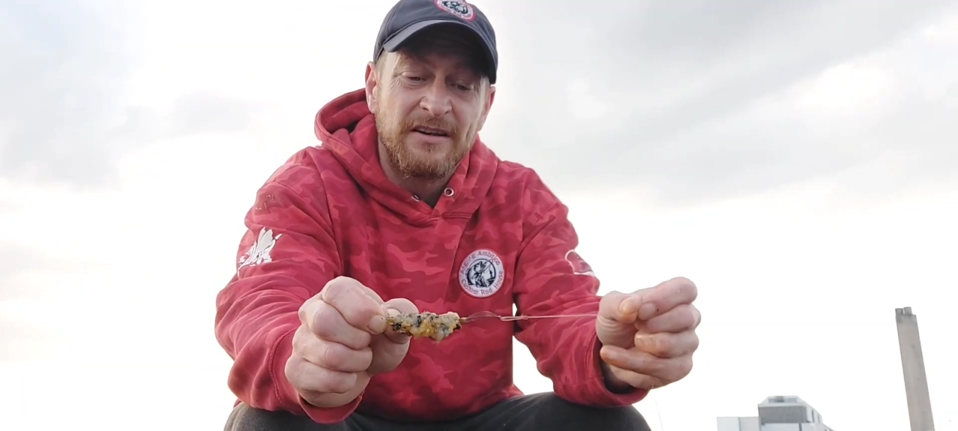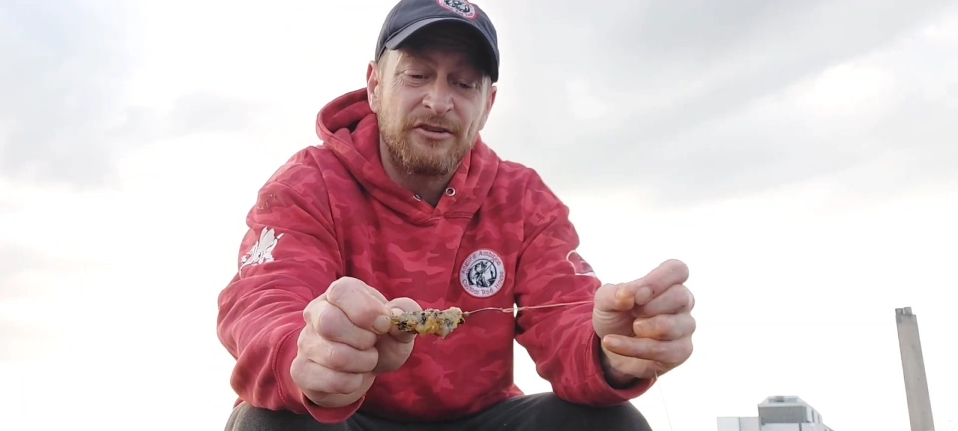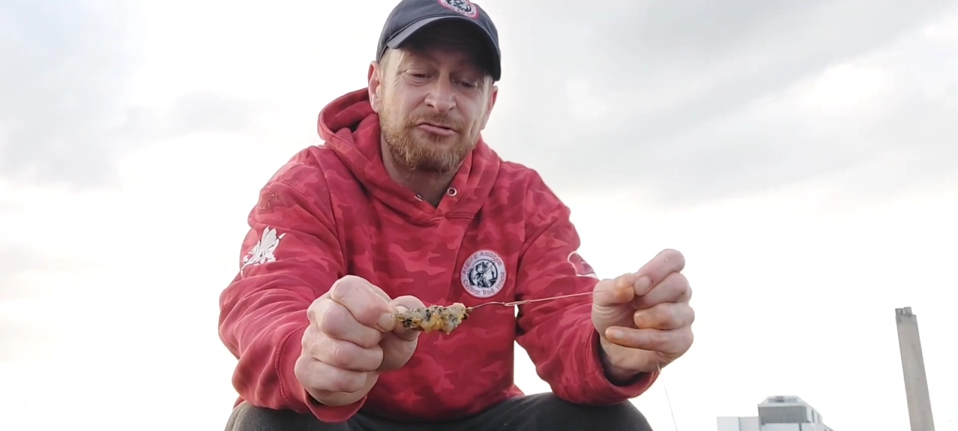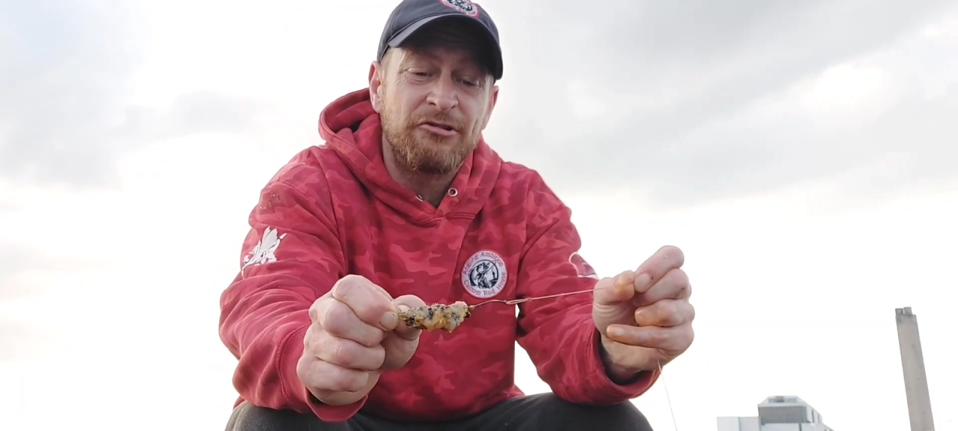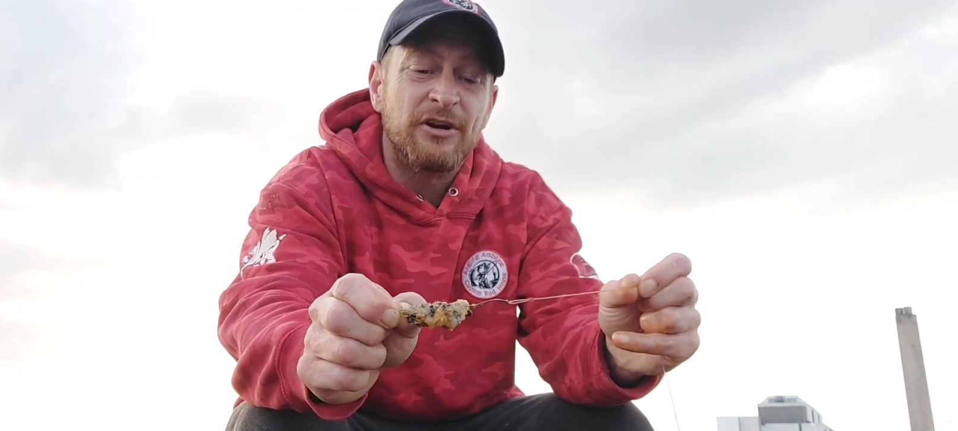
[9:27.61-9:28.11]

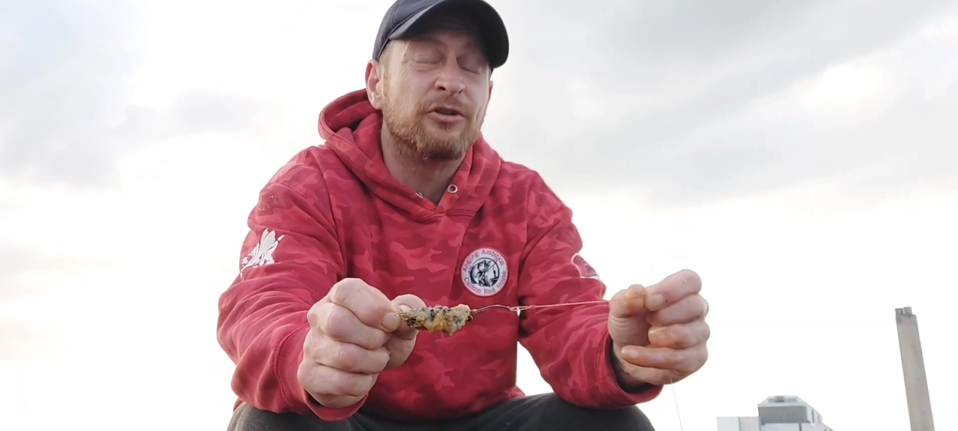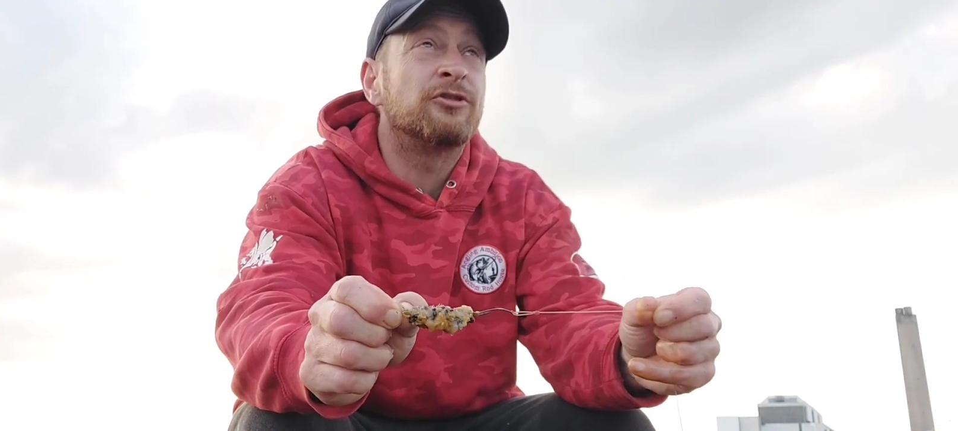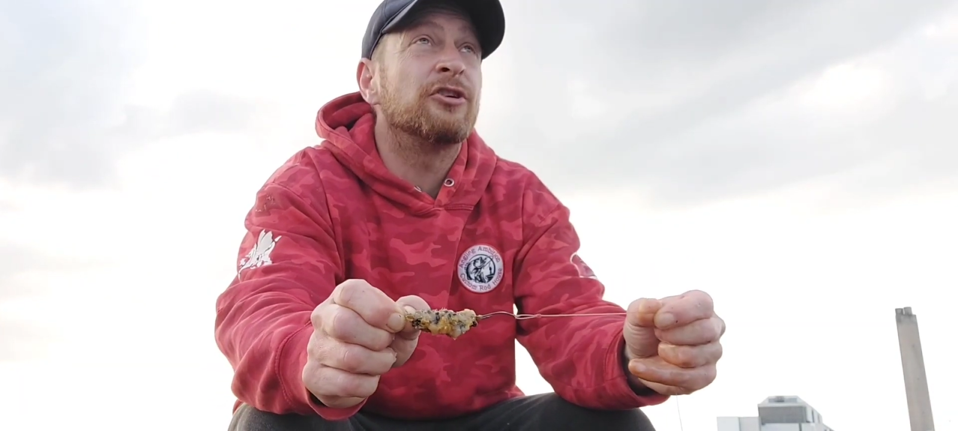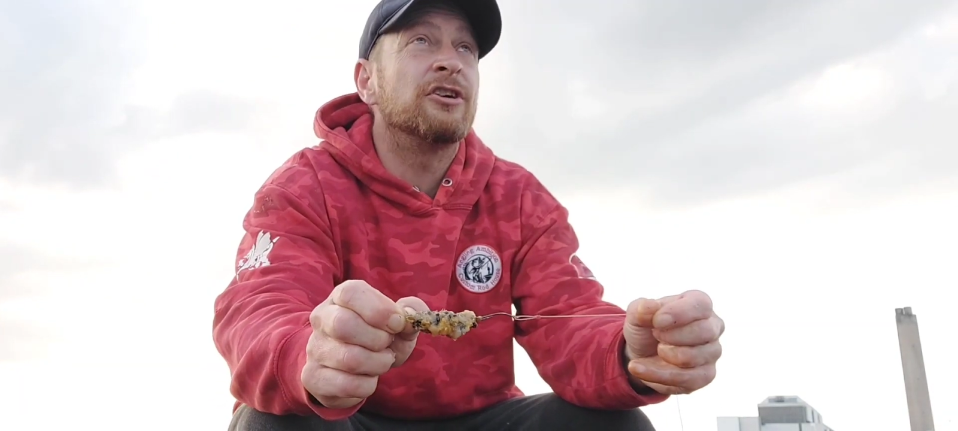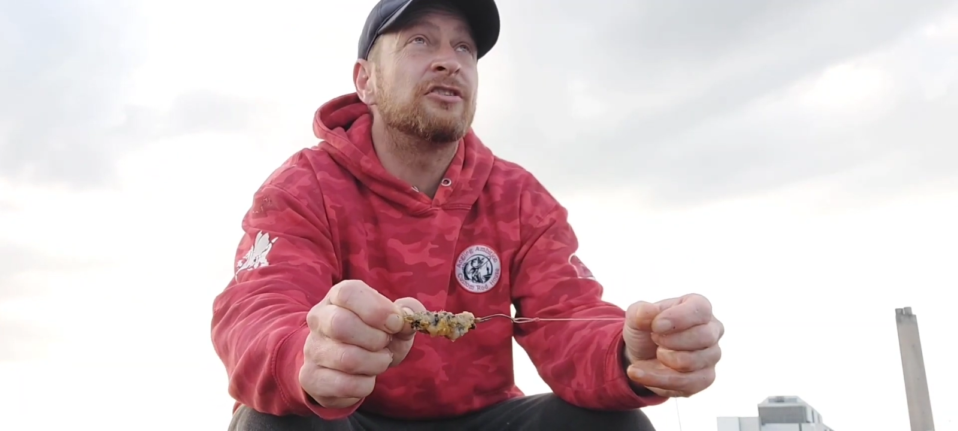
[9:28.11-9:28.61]
There's great
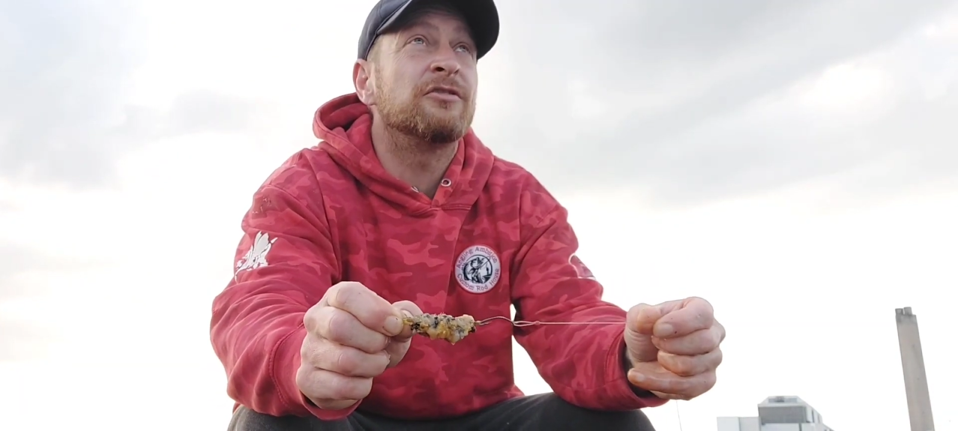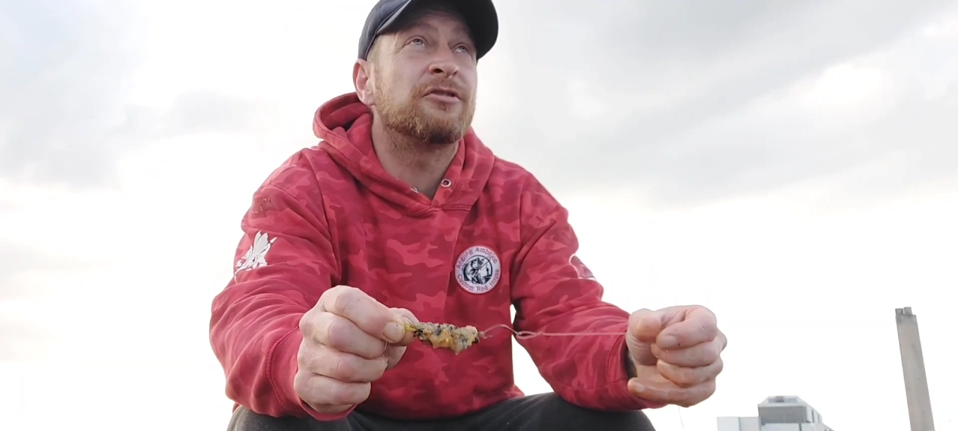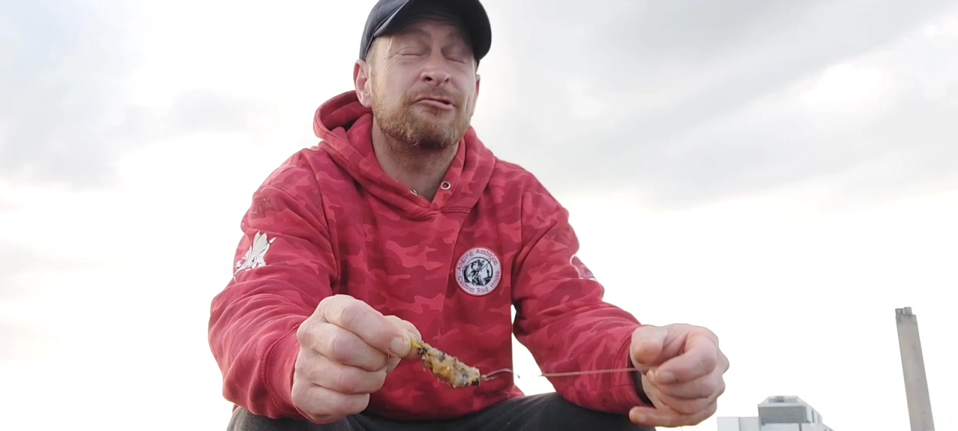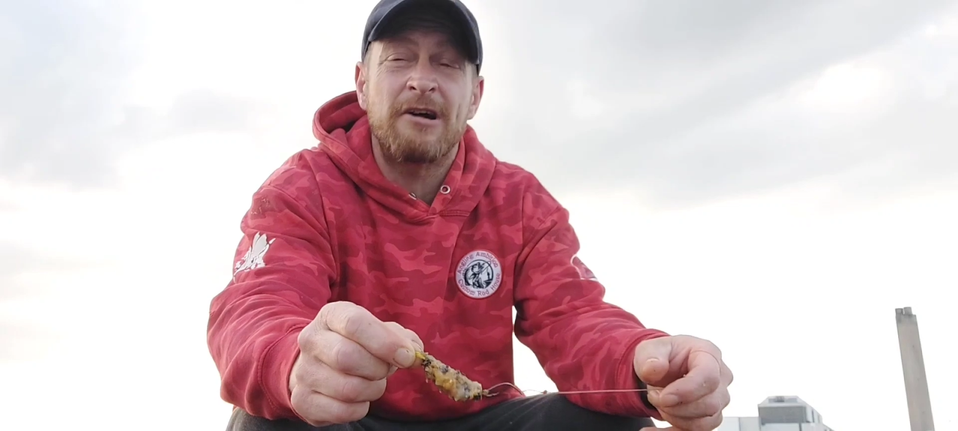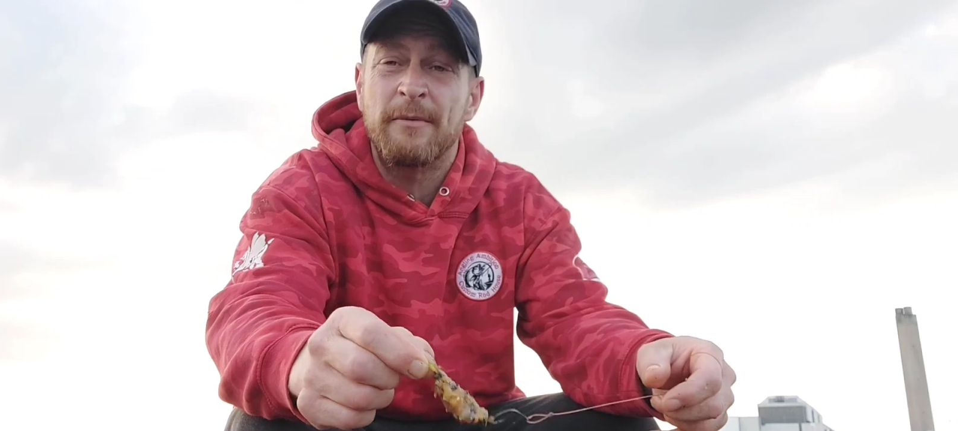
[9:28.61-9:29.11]

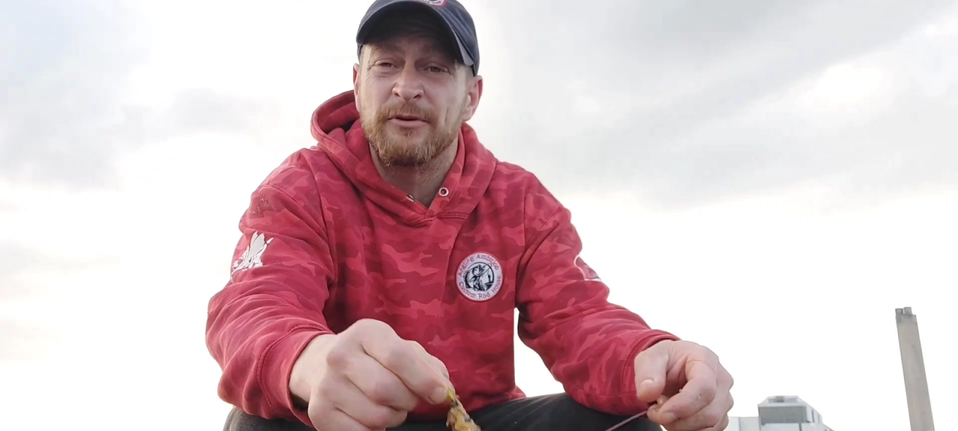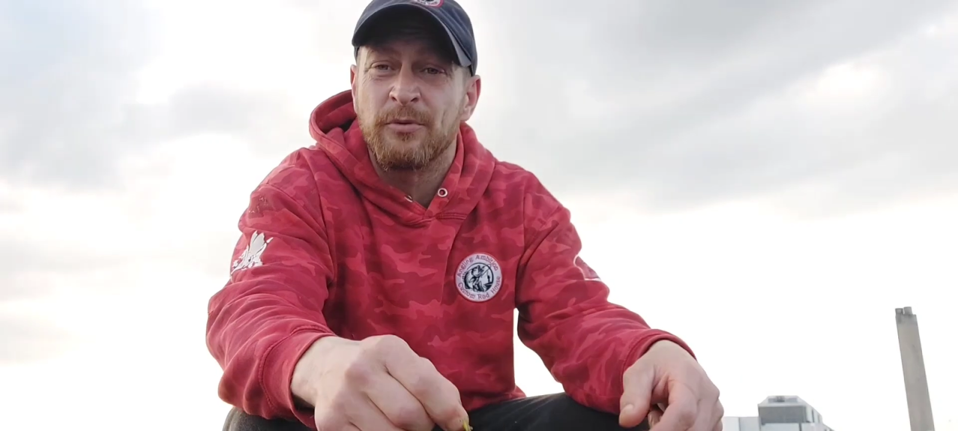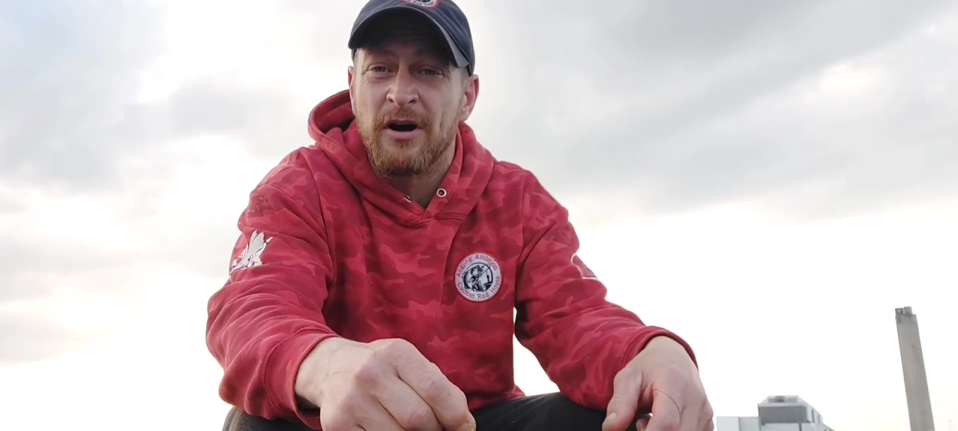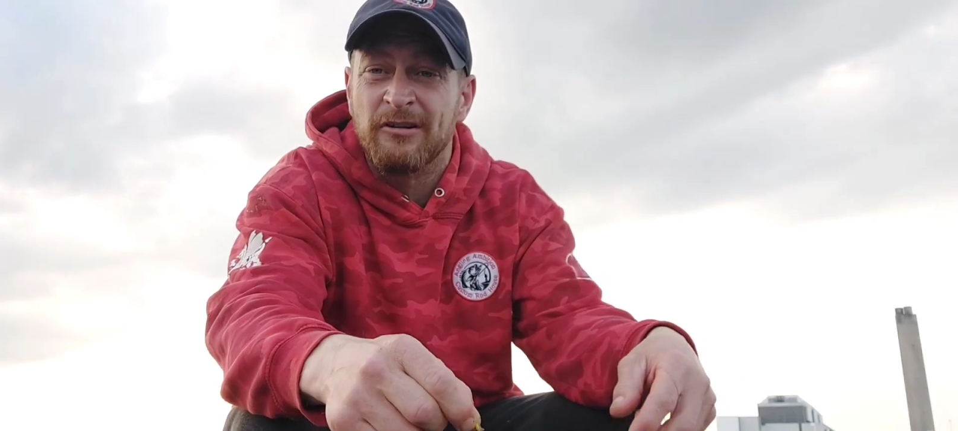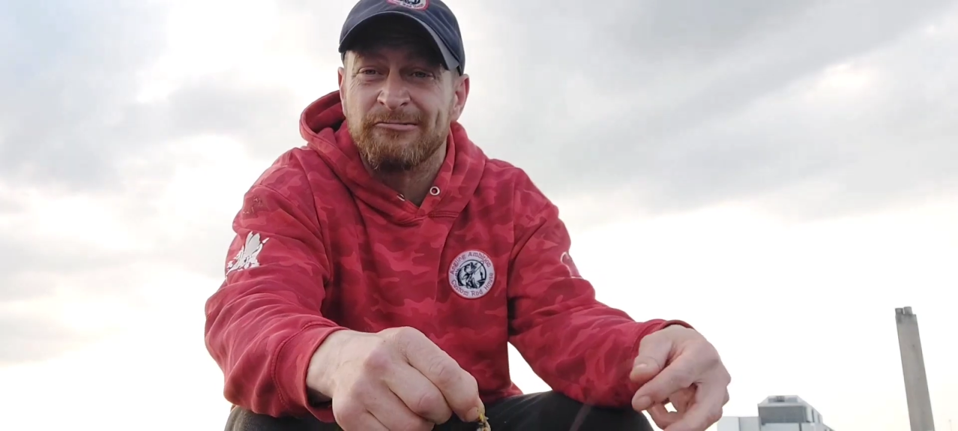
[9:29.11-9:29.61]
alternatives to crab as well.